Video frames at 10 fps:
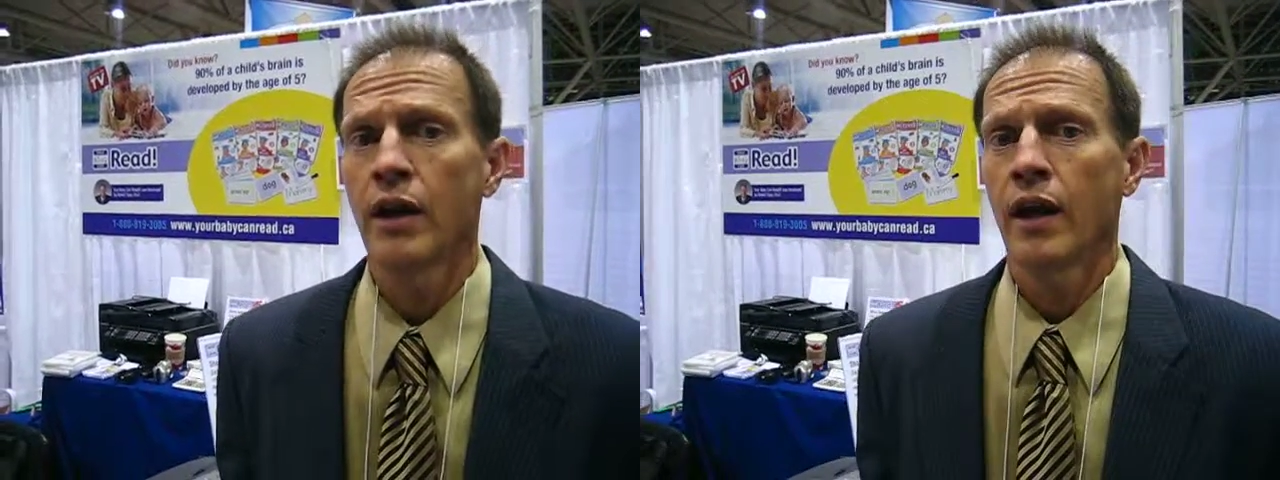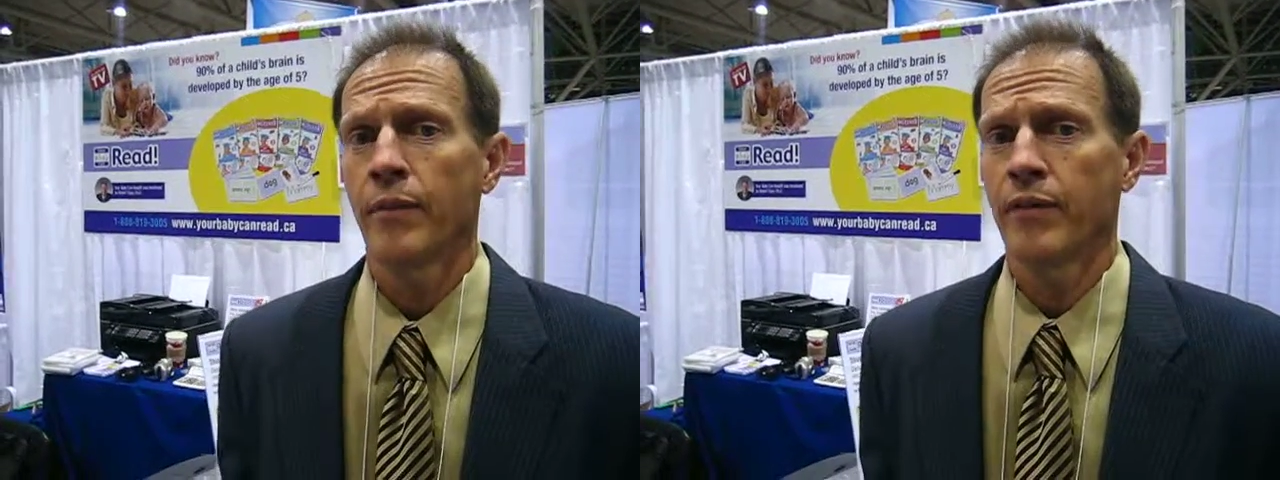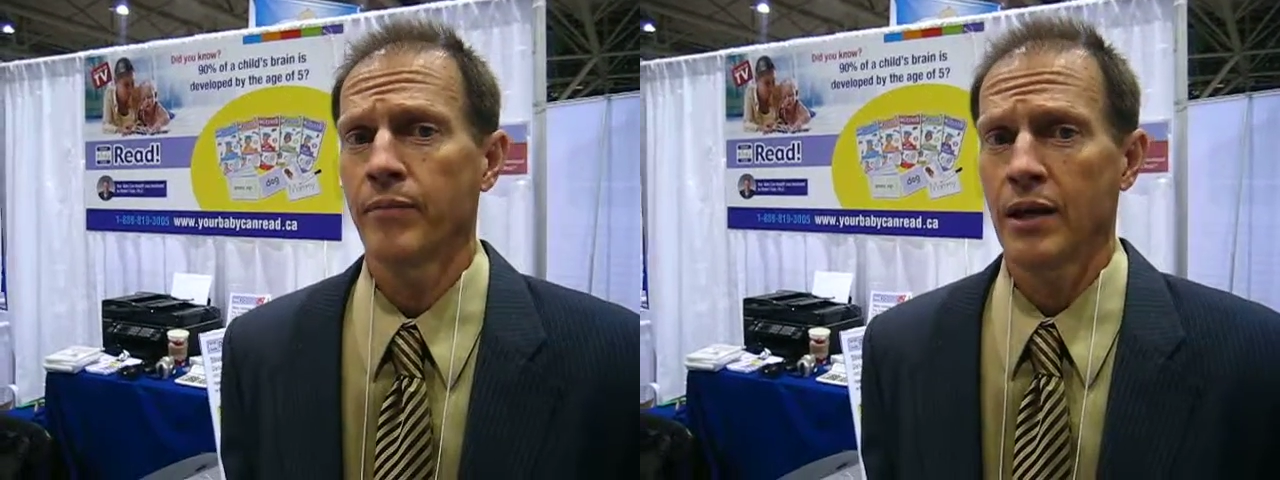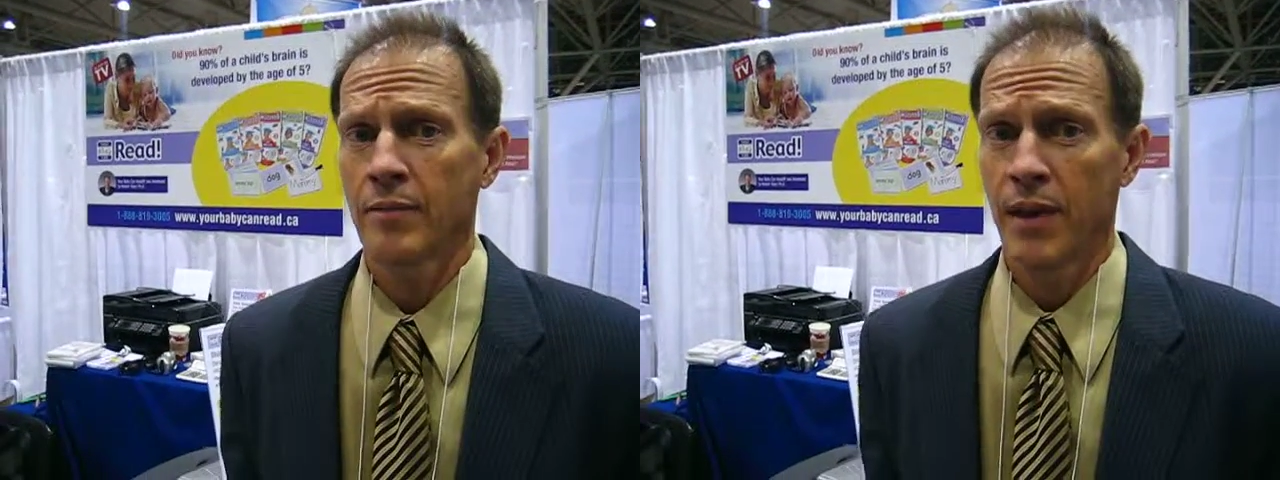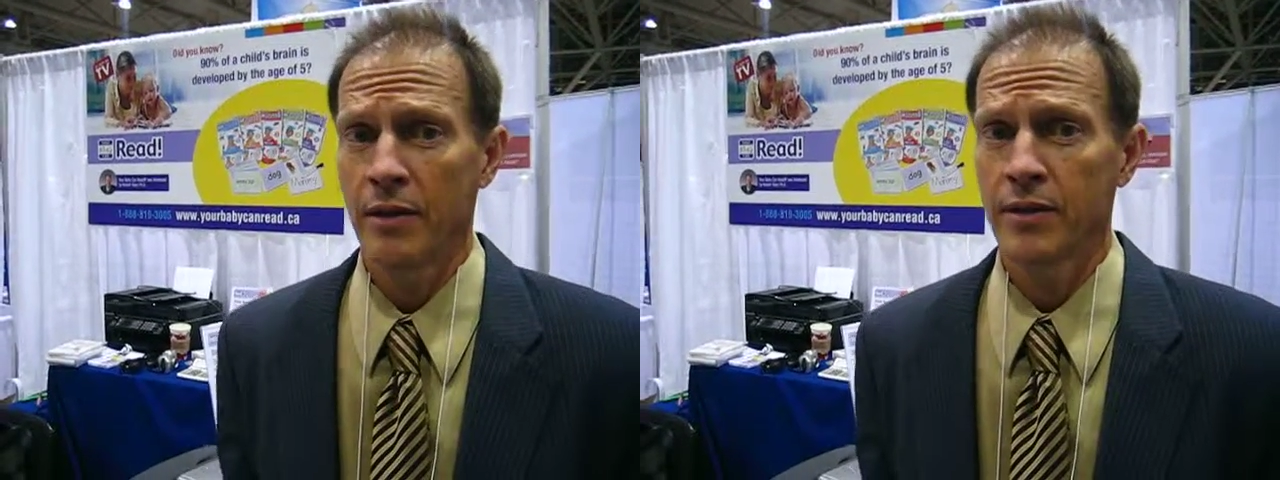and we have many
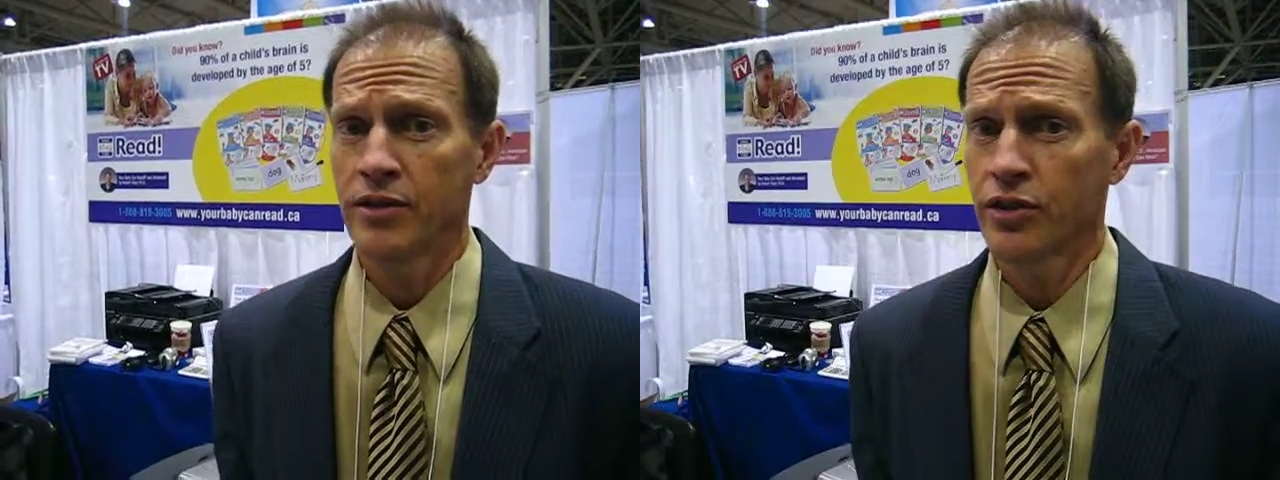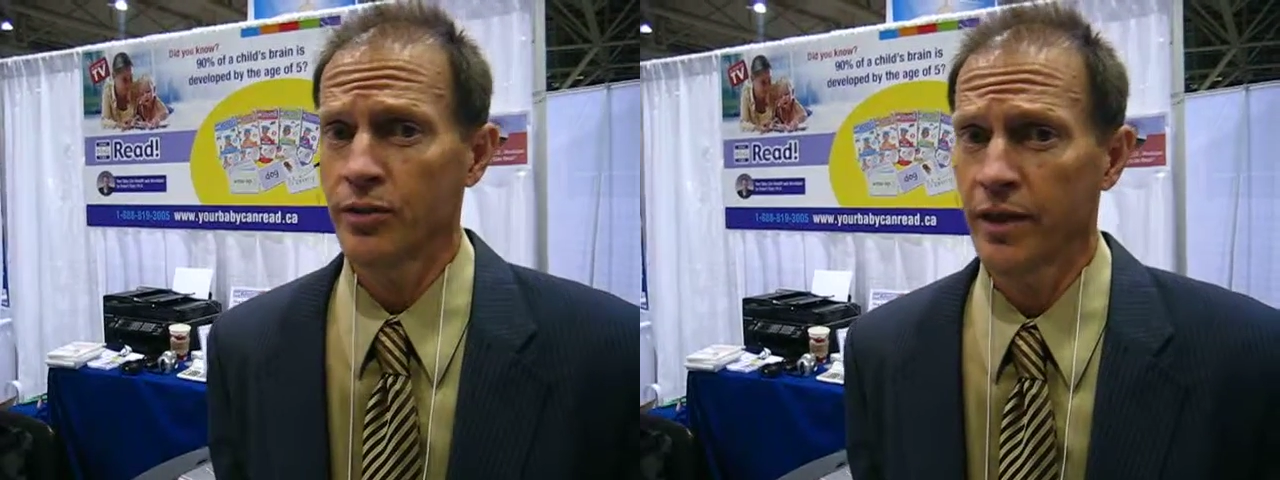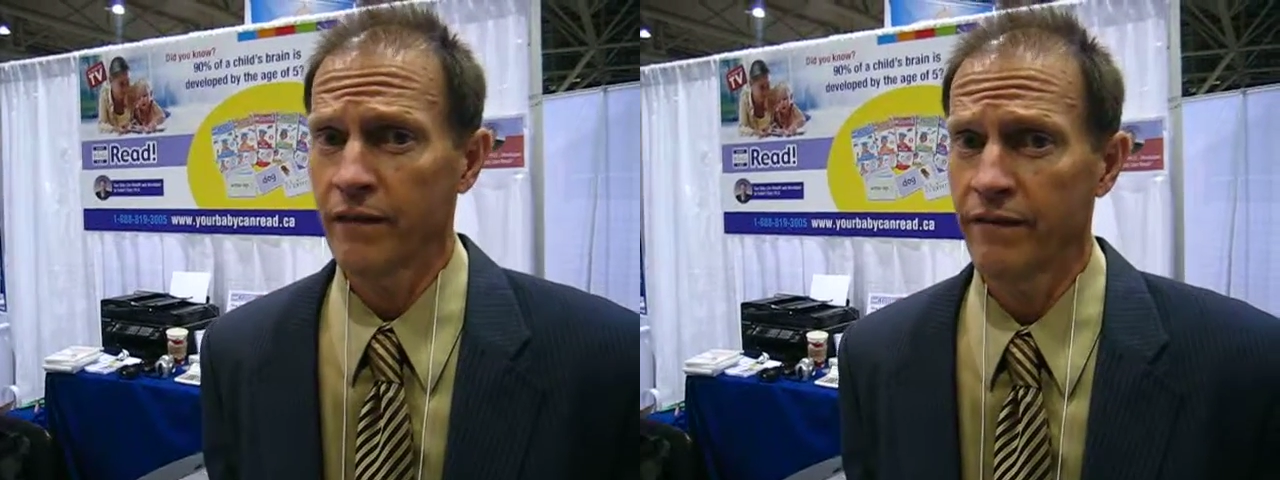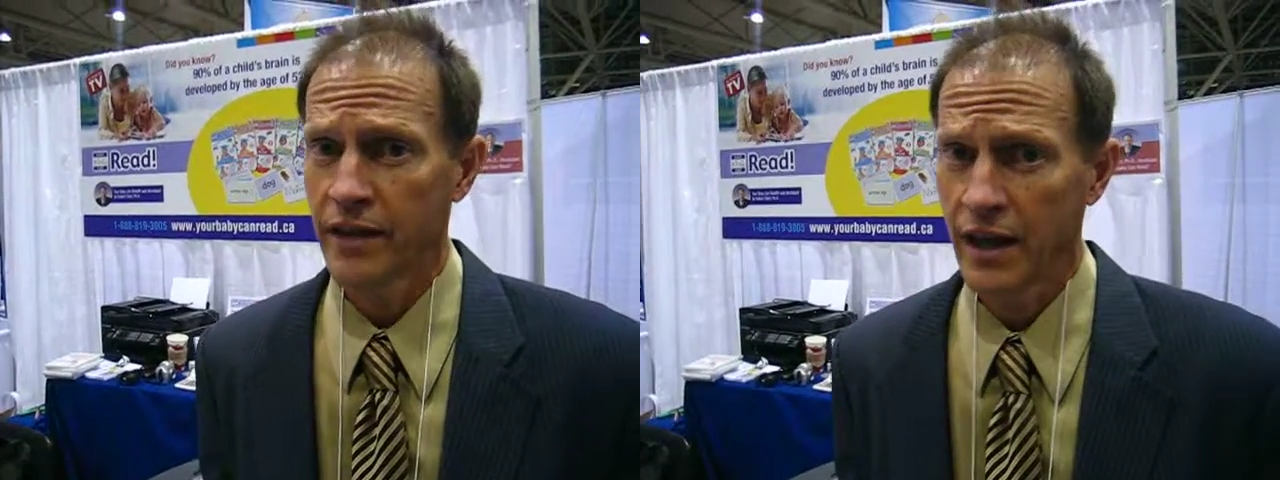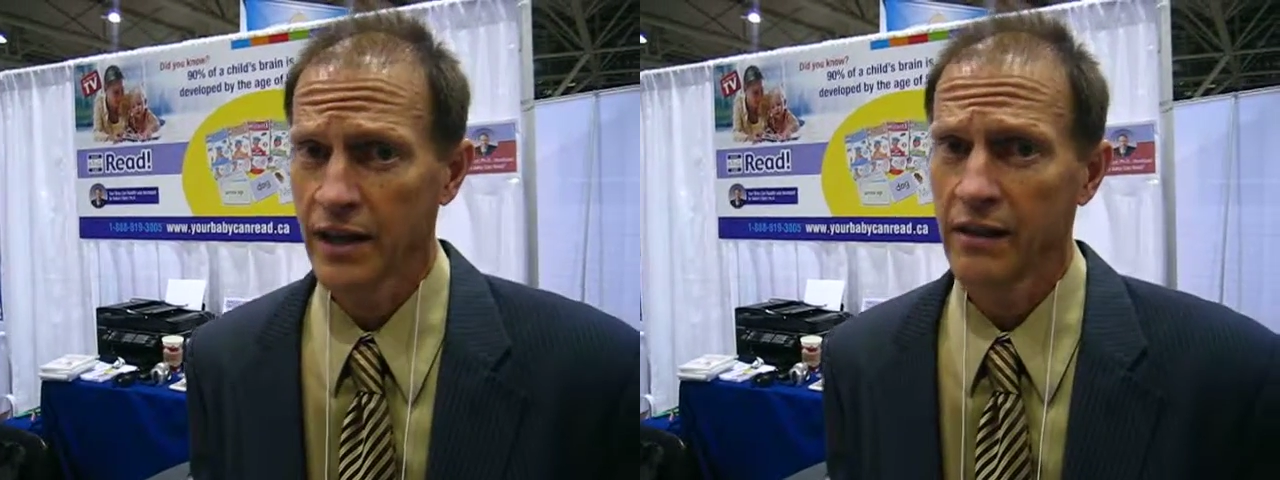babies who can
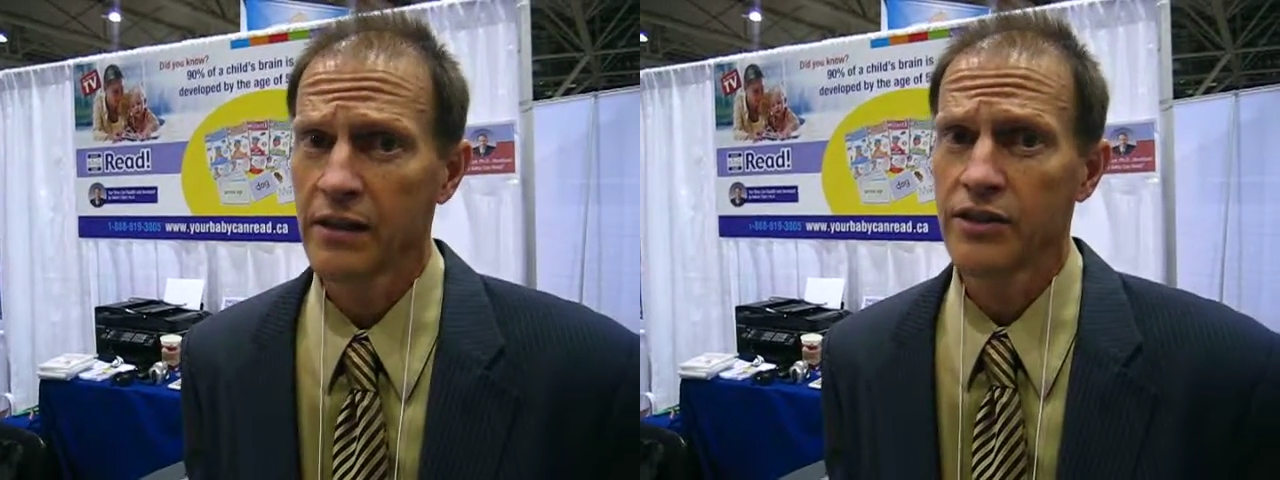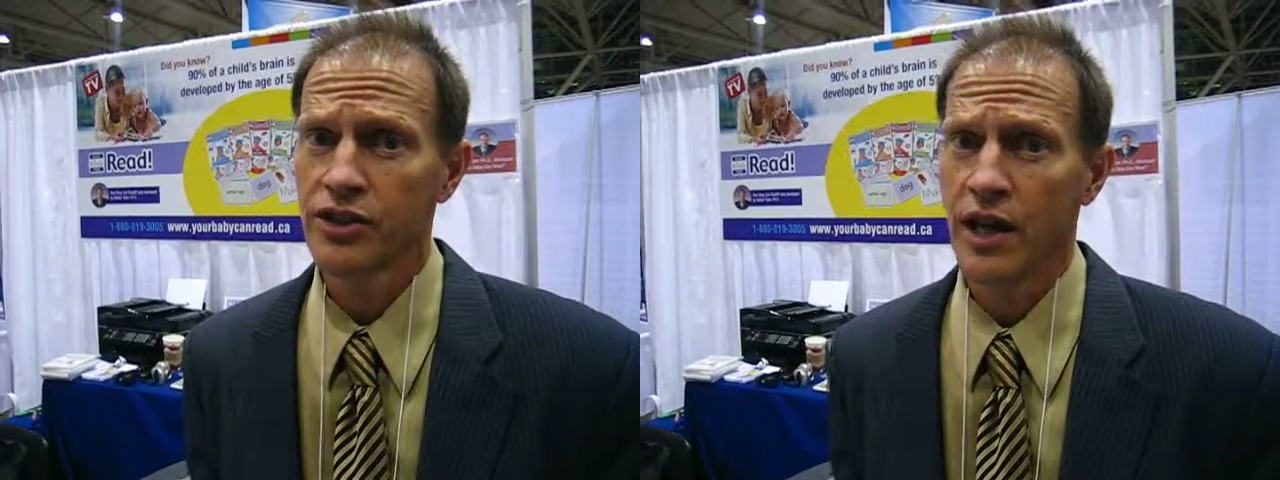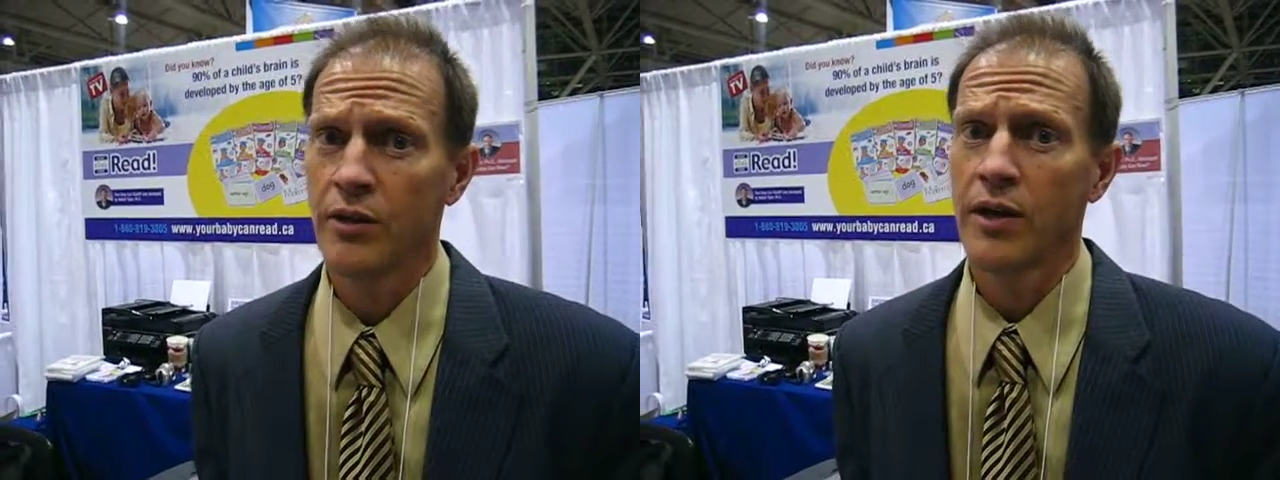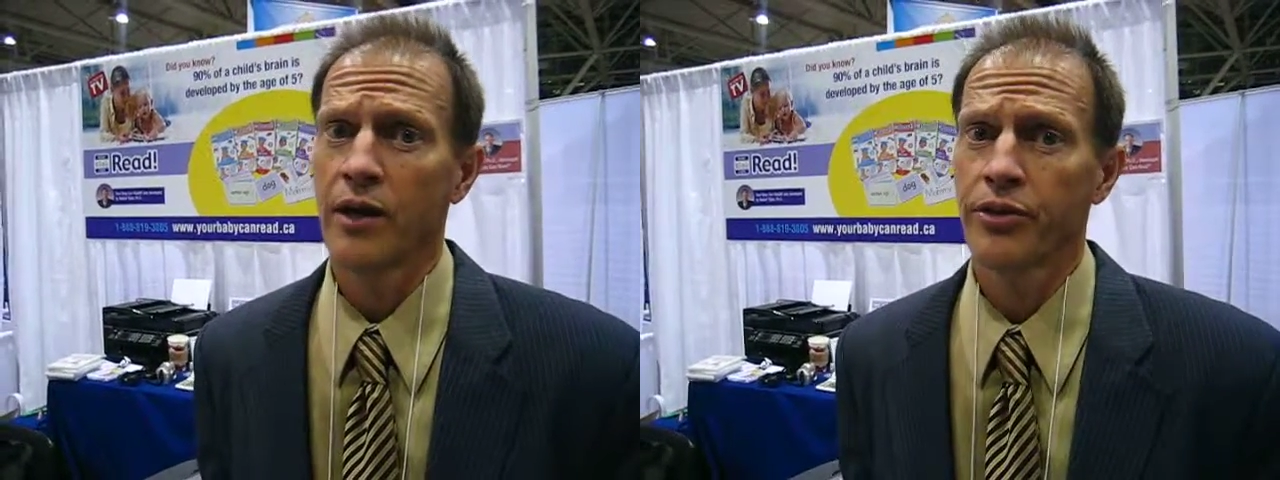phonetically sound out